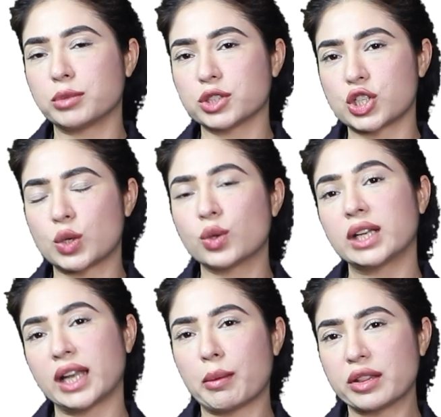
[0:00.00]
able to
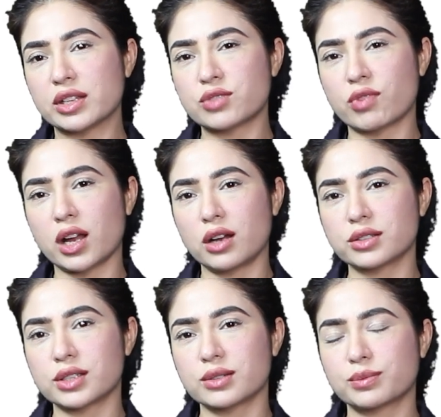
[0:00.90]
claim in this
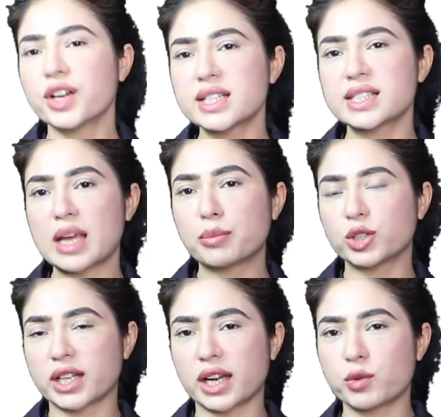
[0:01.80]
regard. Third
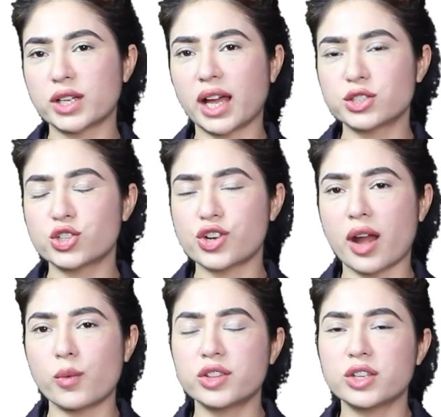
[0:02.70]
example that I would like to
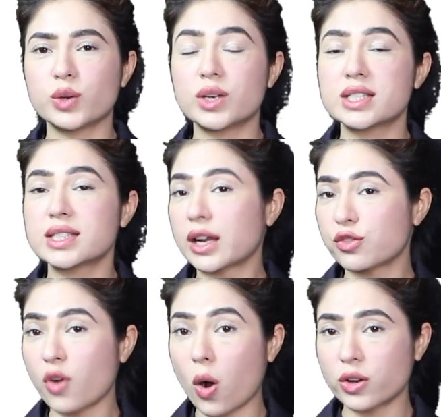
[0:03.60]
share with you is that
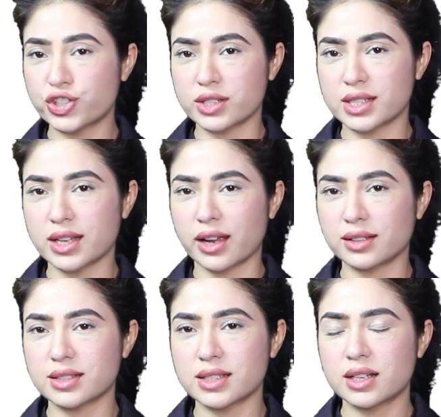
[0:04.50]
of auction
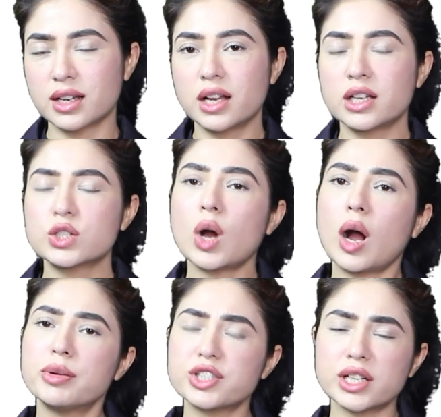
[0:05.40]
sales. So
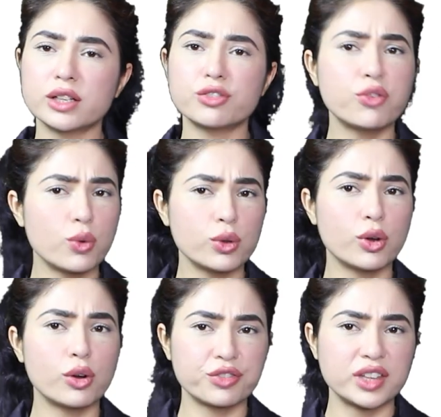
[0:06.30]
up until the
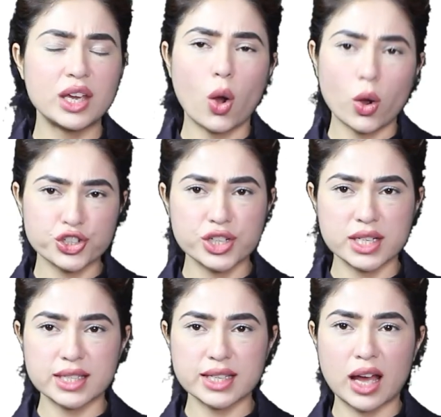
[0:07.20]
fall of the
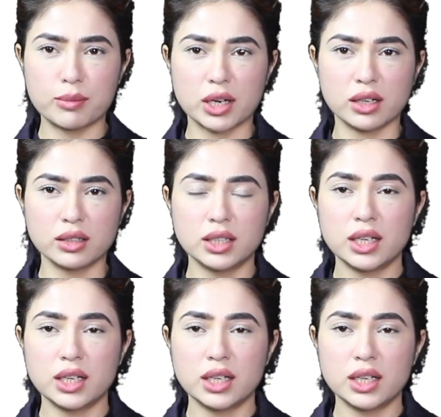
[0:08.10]
auctioneer's hammer,